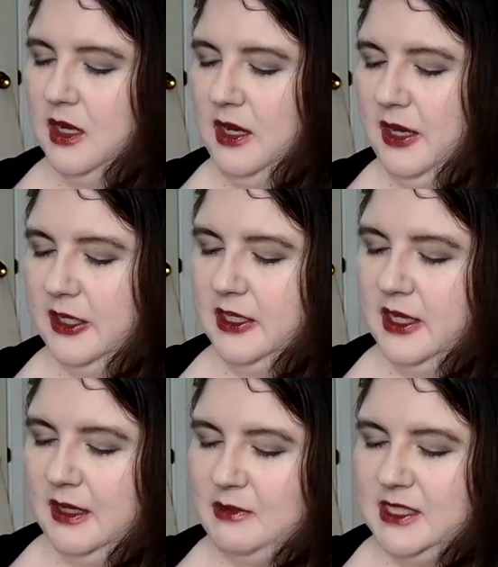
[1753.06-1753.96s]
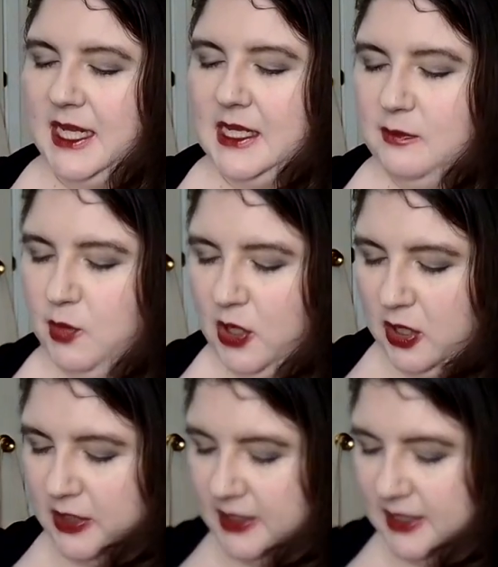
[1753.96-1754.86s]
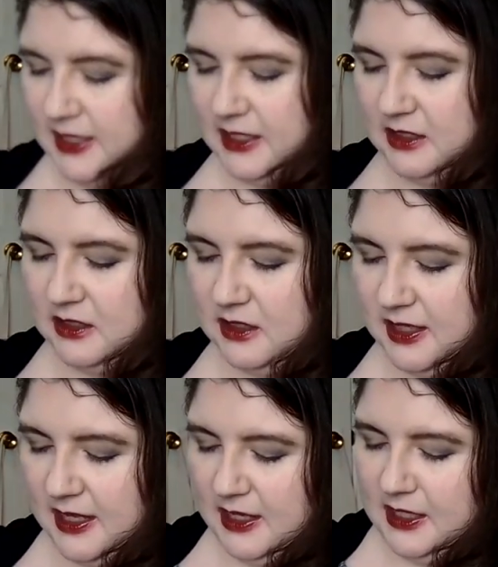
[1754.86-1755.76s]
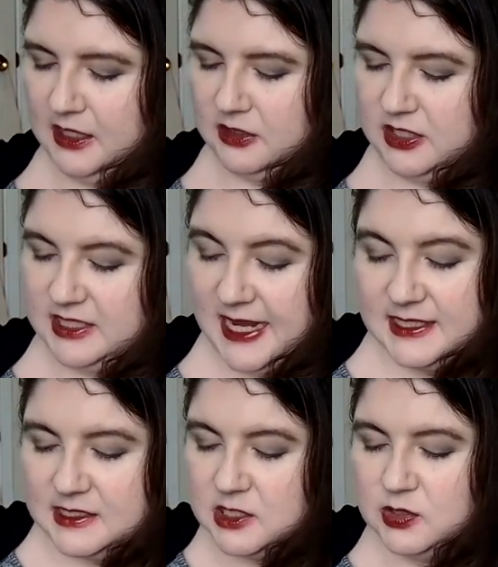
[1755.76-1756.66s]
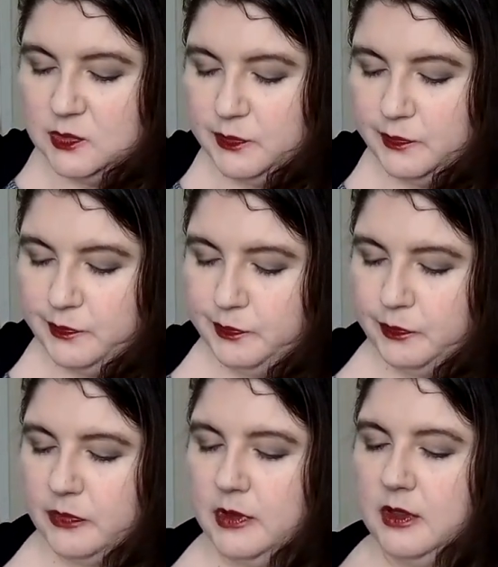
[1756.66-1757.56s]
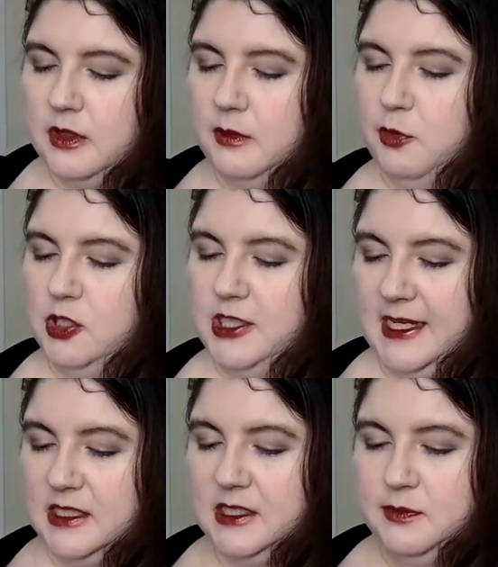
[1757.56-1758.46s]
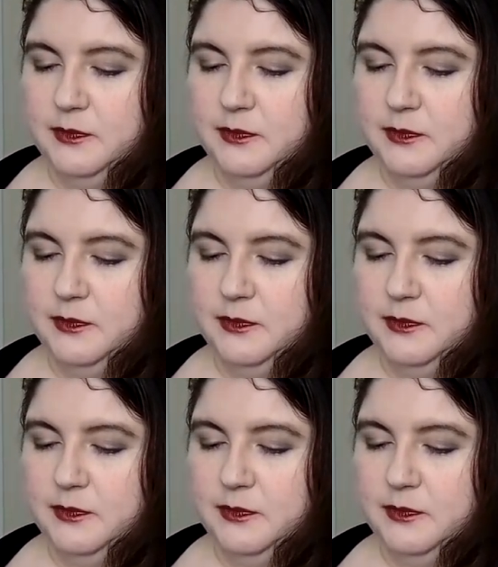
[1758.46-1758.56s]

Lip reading: I am taking part in another test project